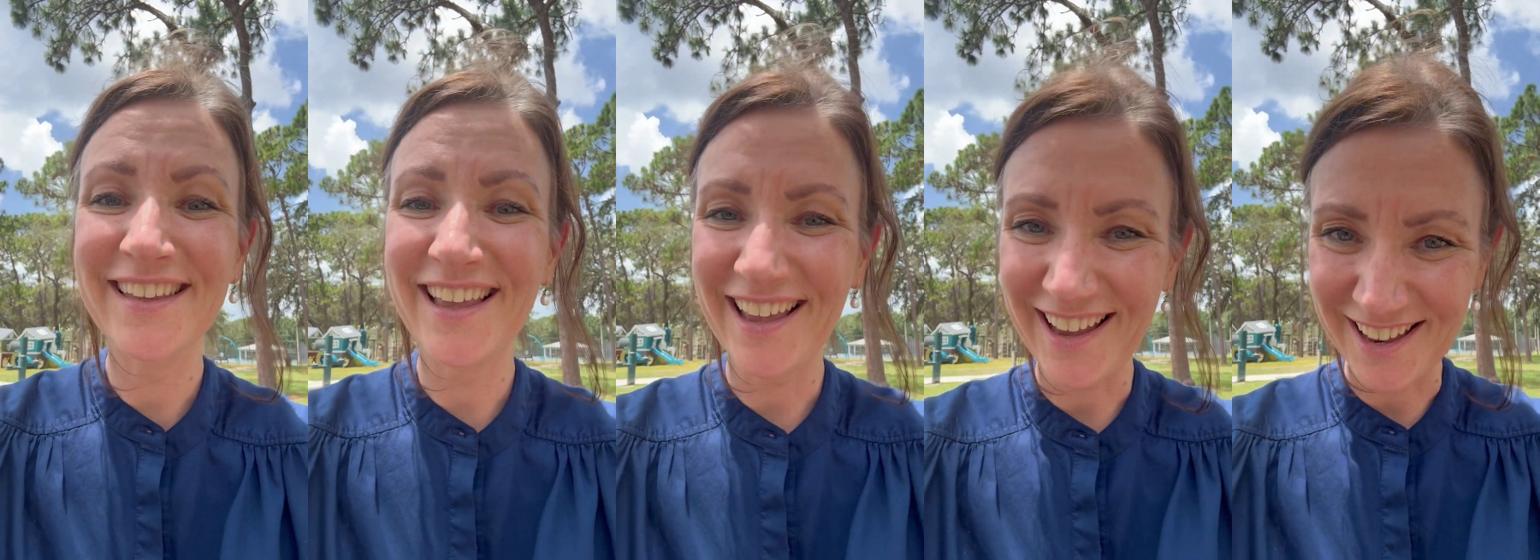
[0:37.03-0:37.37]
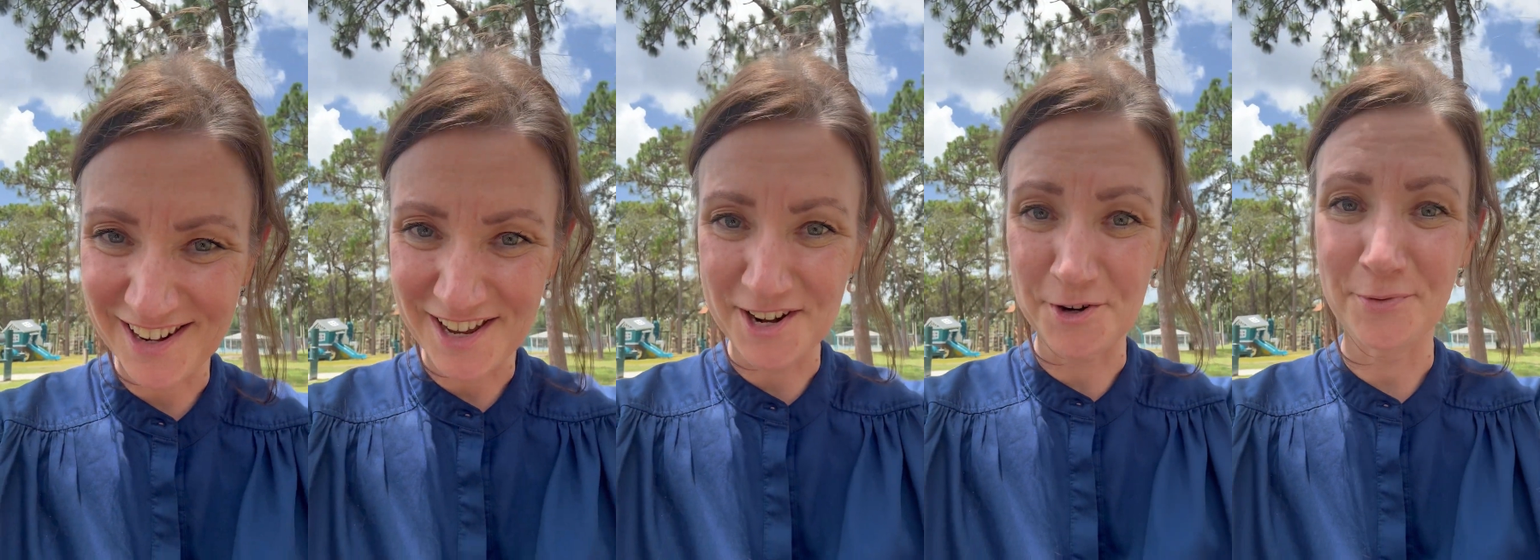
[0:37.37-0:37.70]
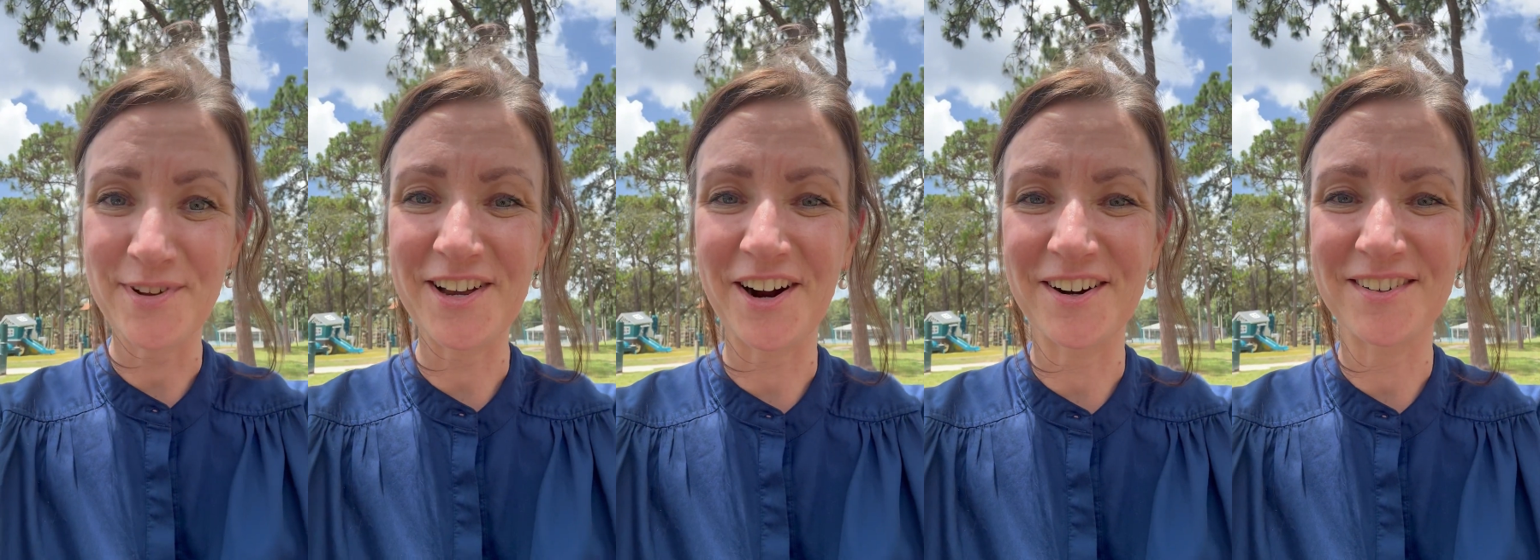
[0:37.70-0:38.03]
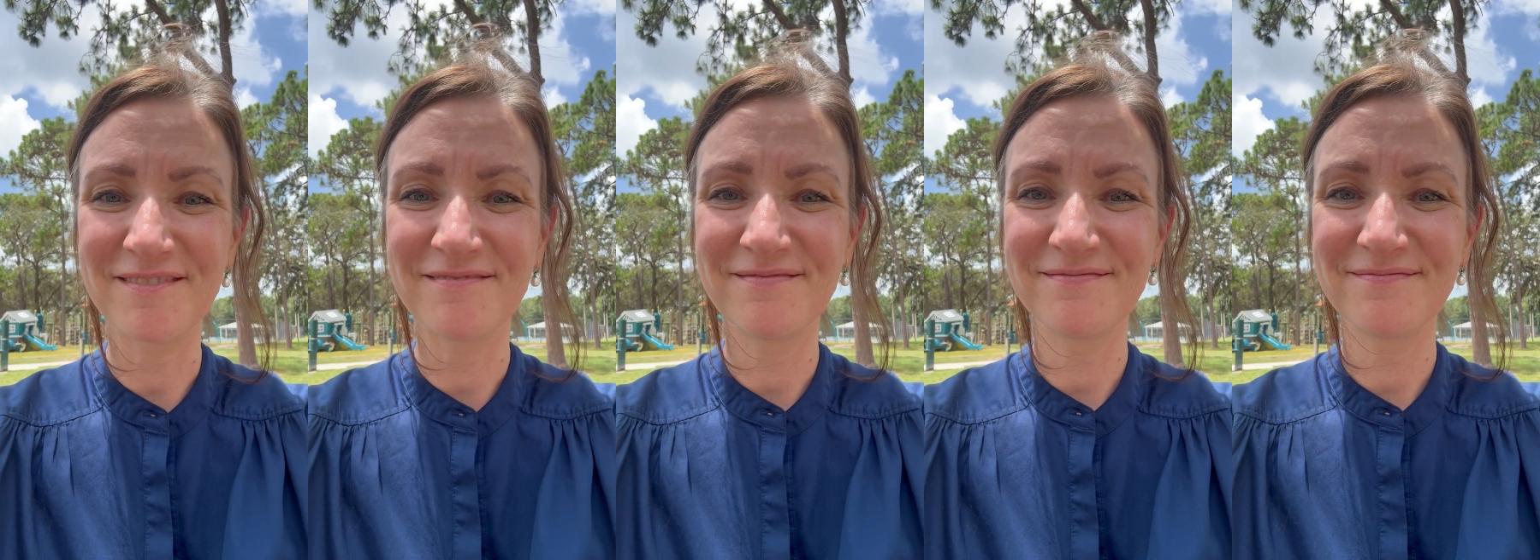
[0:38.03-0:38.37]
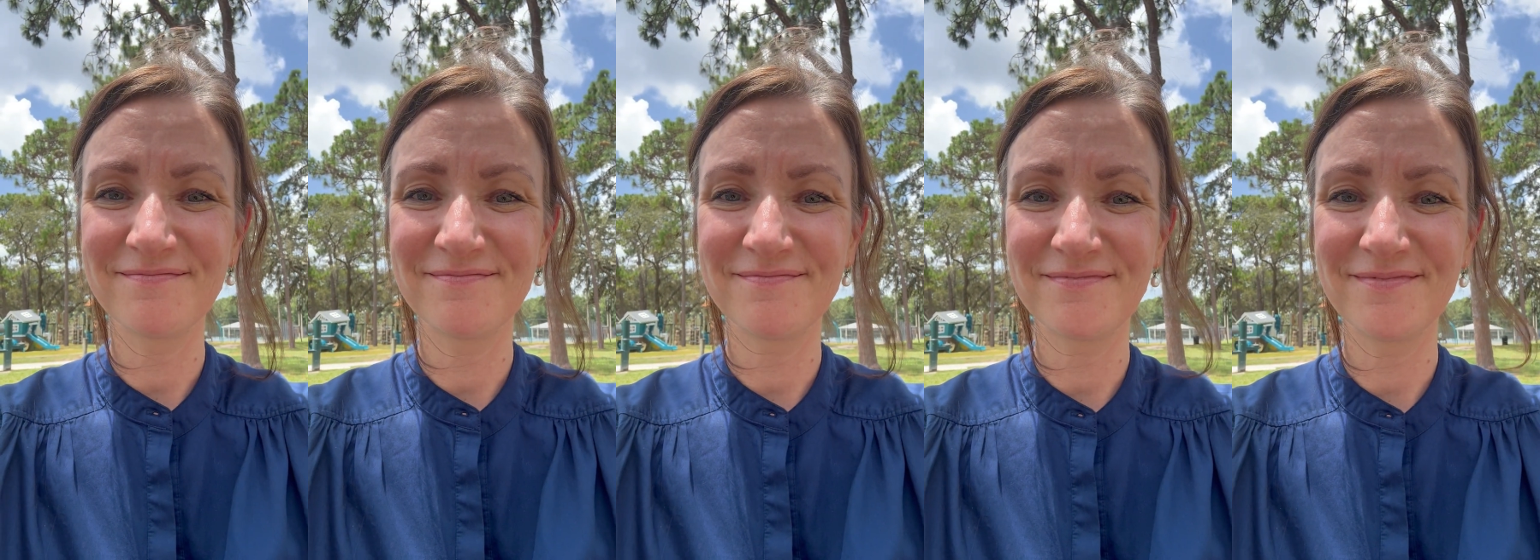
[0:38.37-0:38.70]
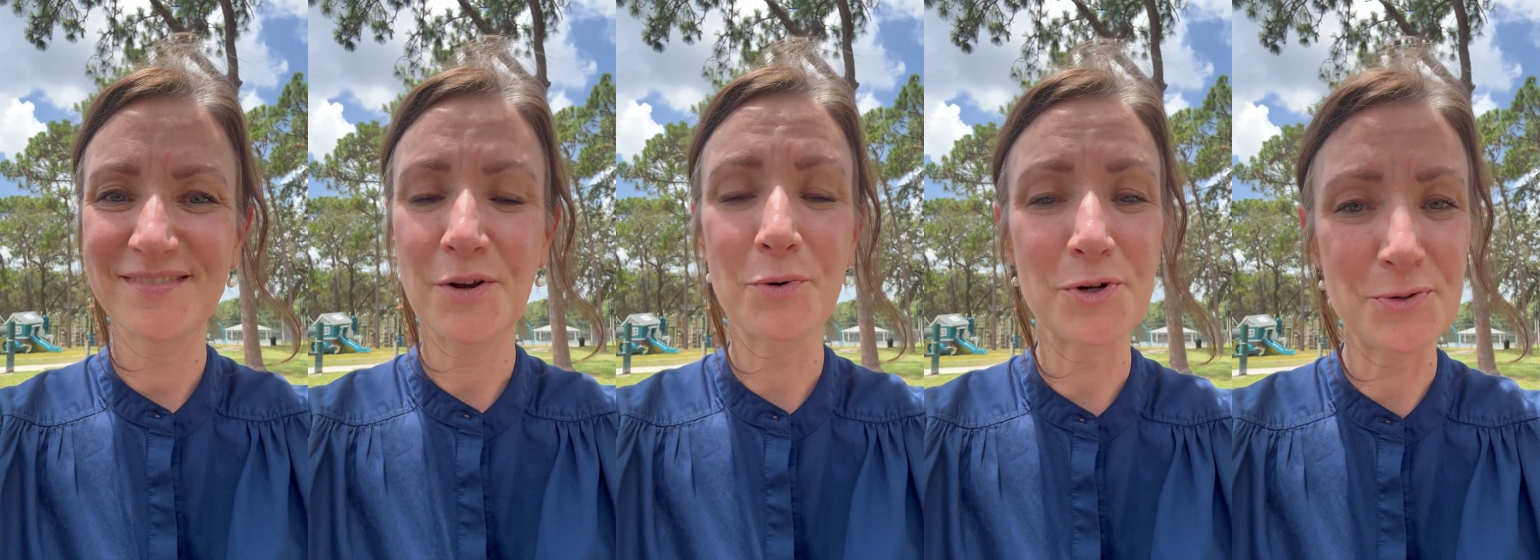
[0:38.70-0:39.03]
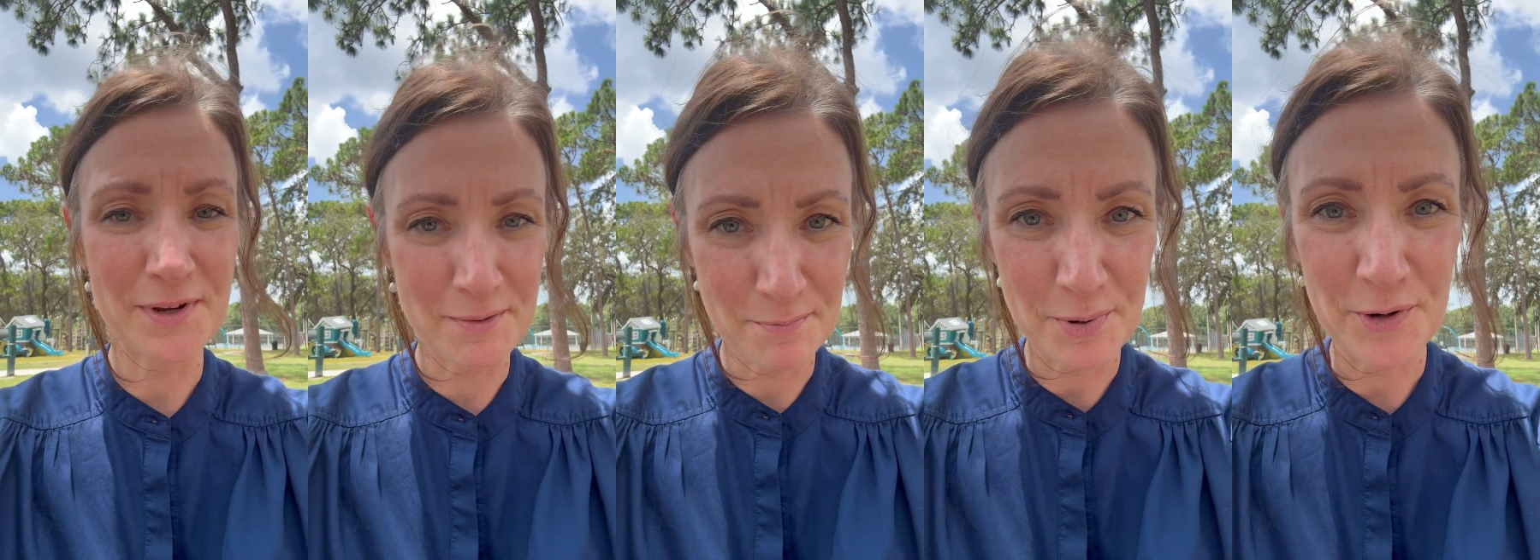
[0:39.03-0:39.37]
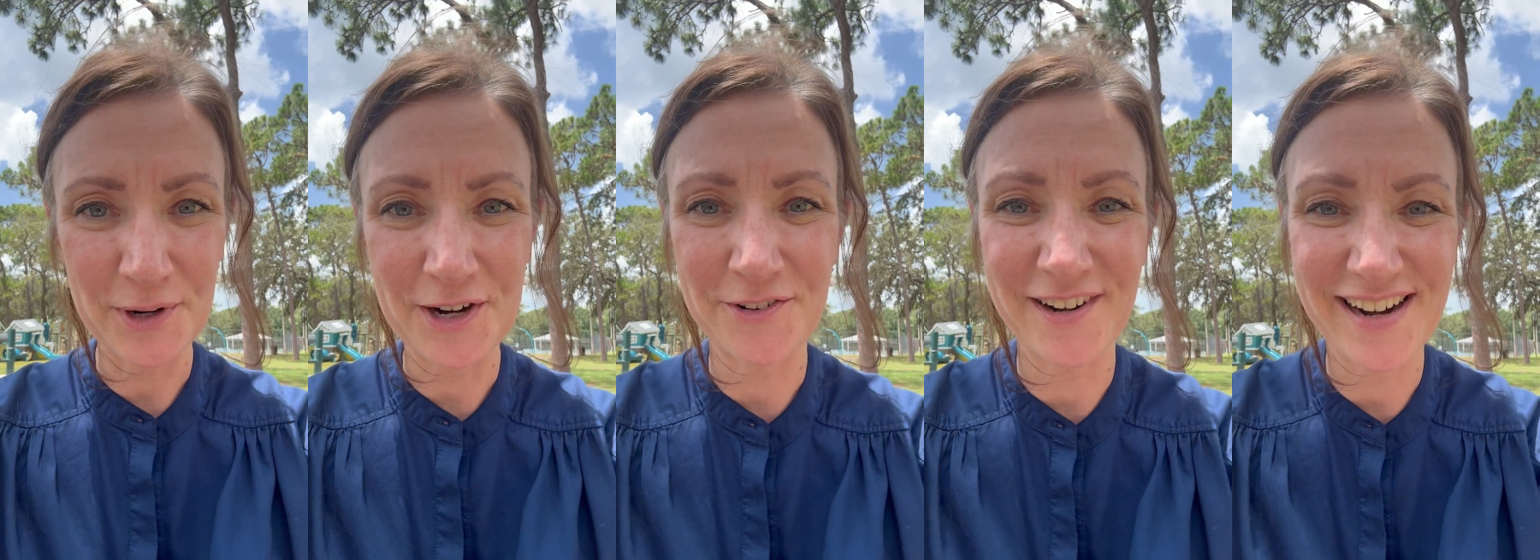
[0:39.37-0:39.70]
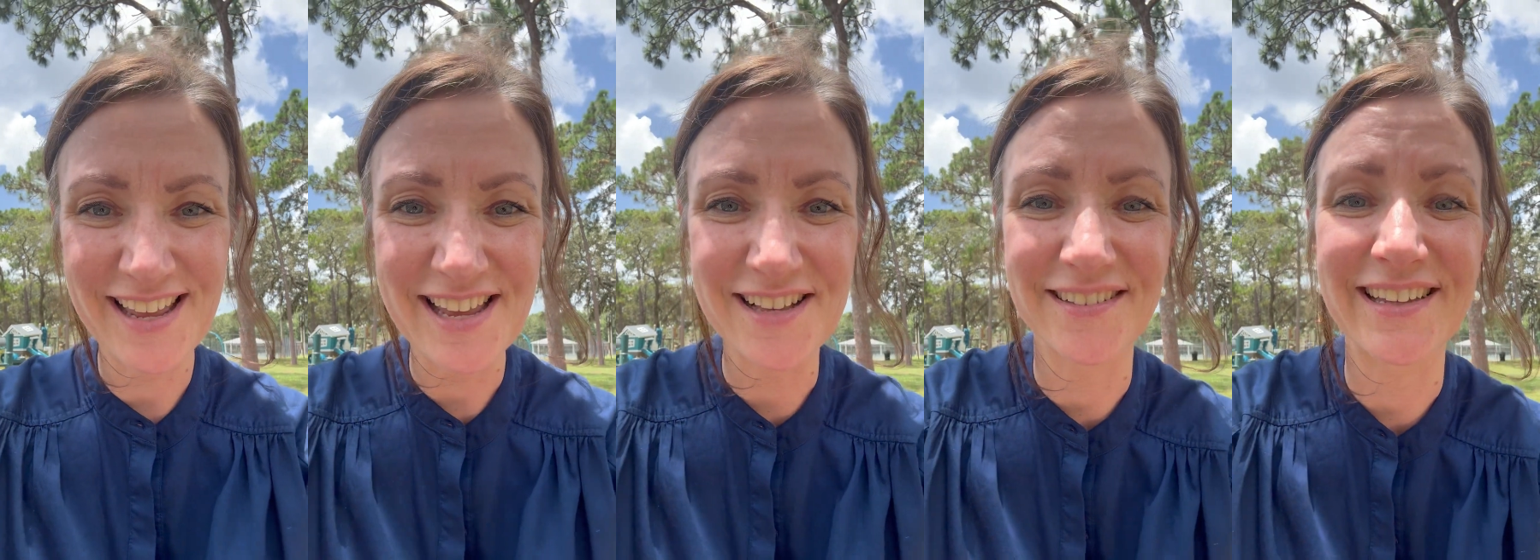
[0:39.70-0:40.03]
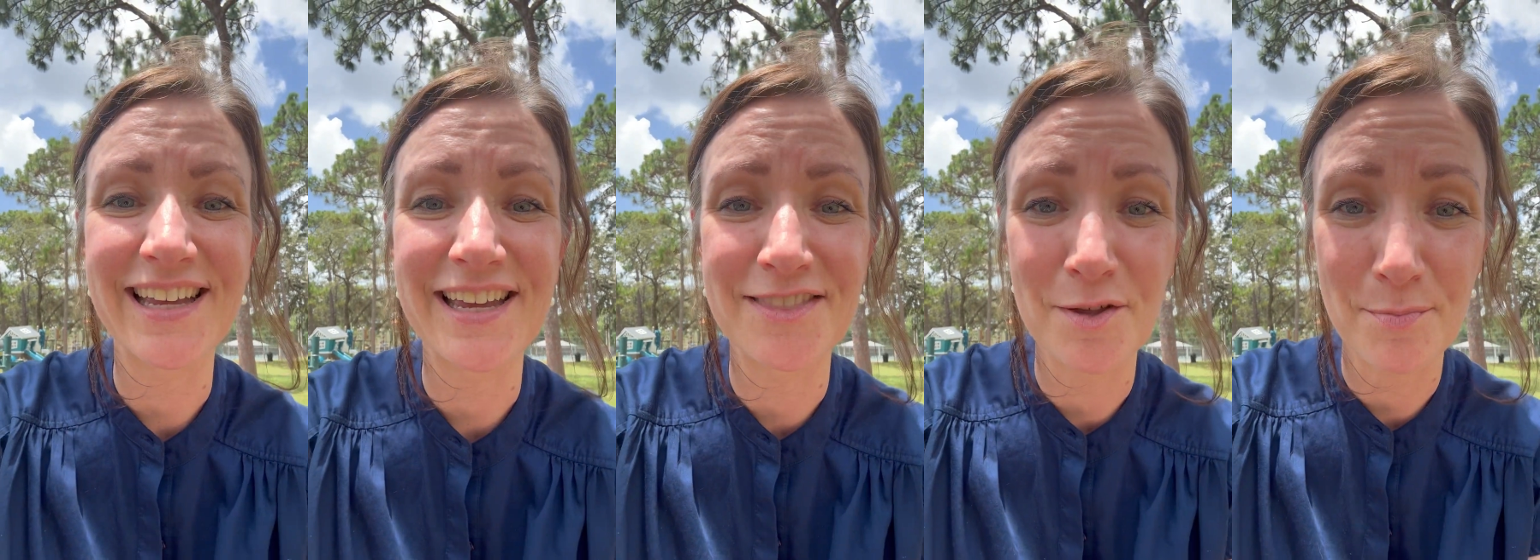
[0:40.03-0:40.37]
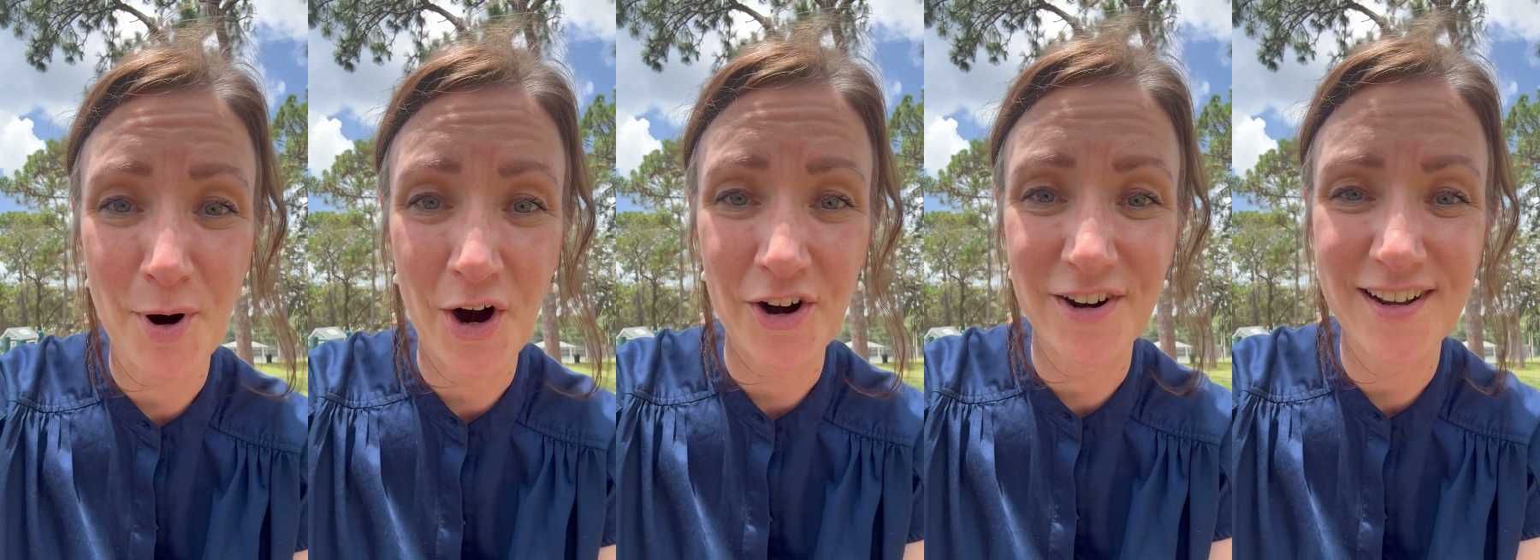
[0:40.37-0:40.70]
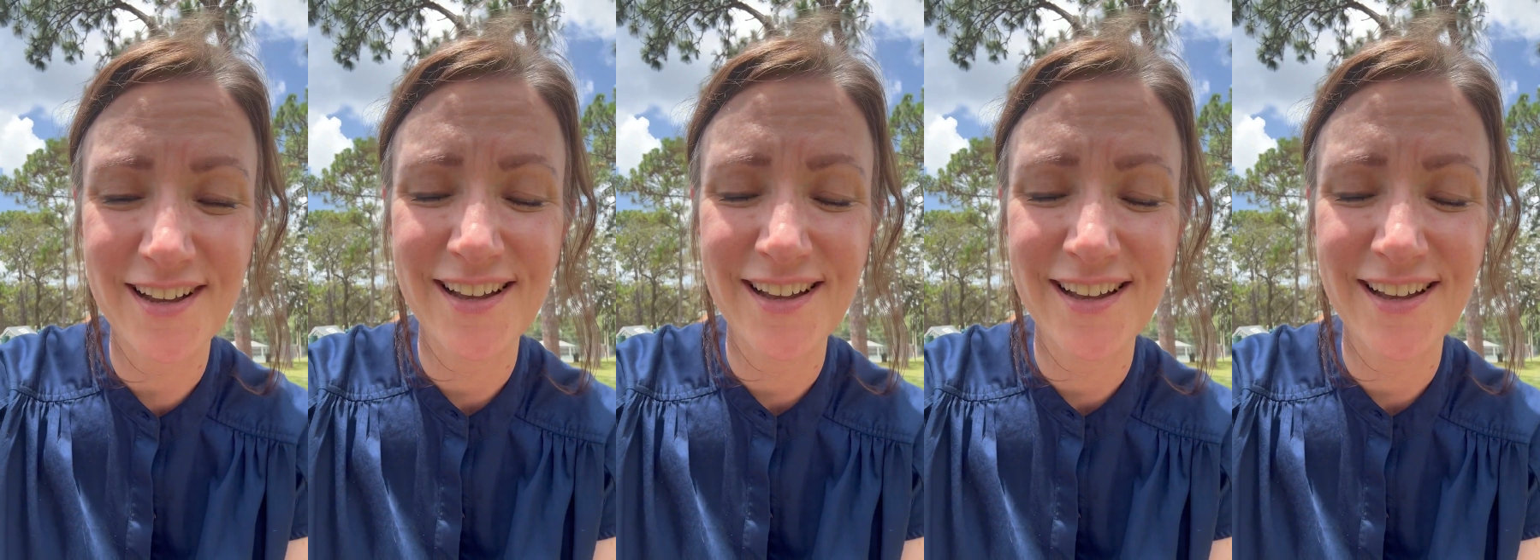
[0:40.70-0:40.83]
And here we are. We're doing prayer and healing in the park.